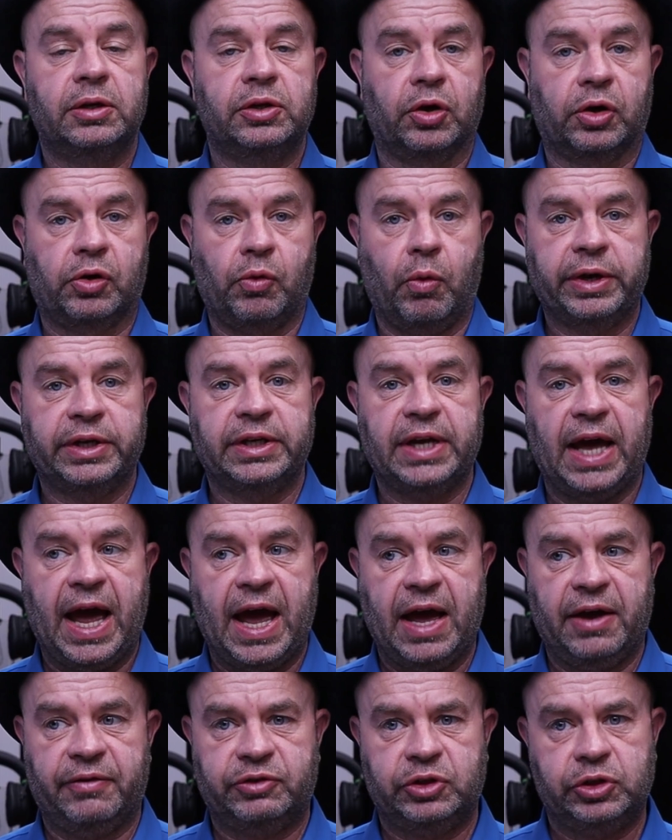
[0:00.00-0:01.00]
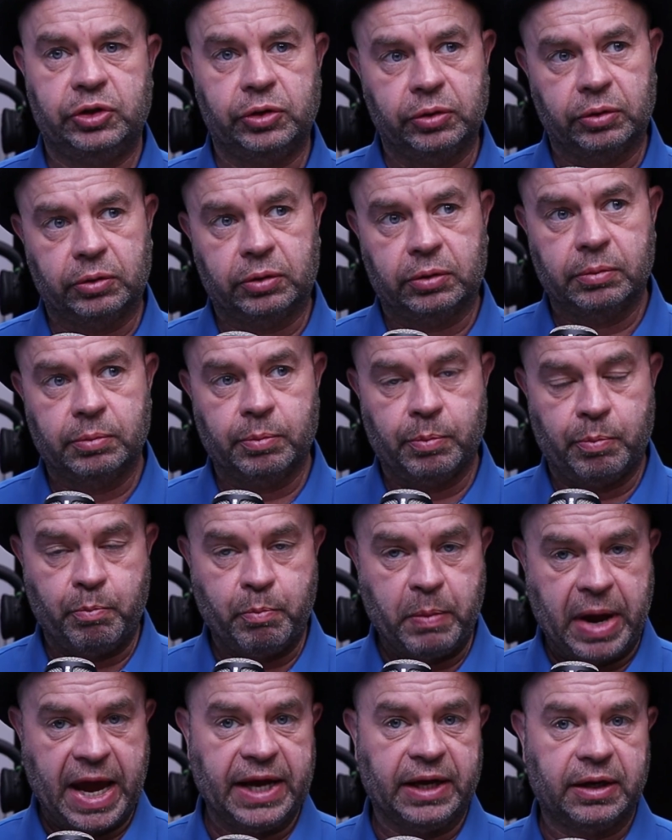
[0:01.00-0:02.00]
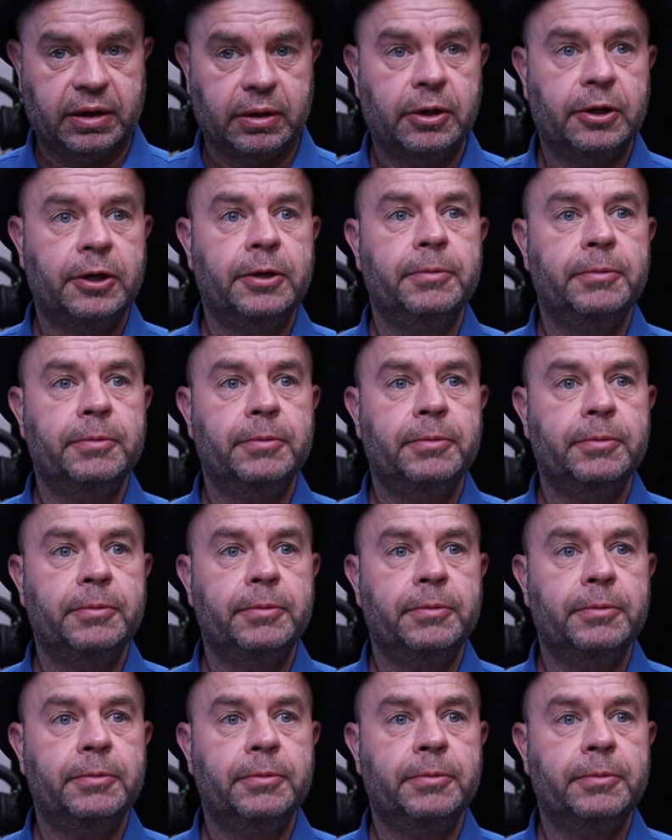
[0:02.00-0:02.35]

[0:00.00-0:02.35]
You're going to have to make